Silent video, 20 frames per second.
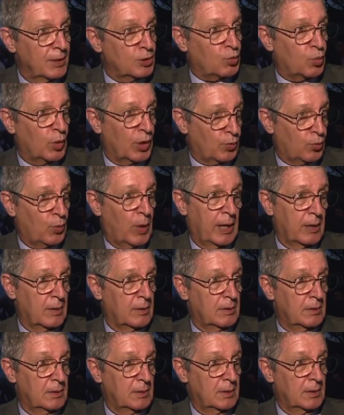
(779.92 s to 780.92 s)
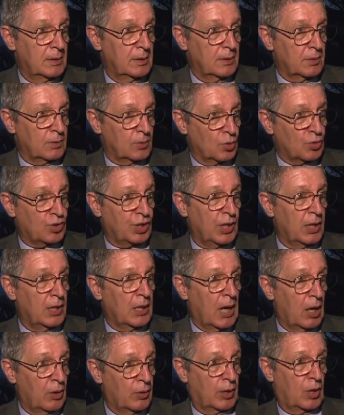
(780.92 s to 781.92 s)
it's worthwhile to see
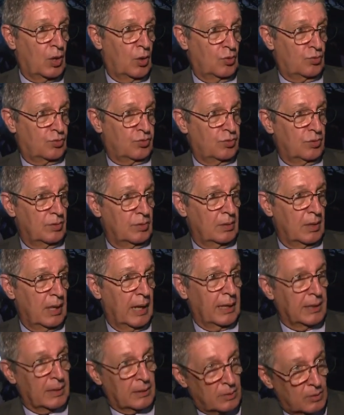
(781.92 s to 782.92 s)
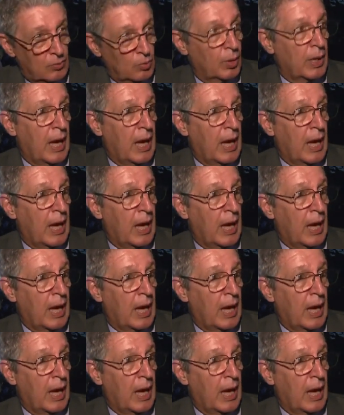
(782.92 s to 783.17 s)
how it goes. And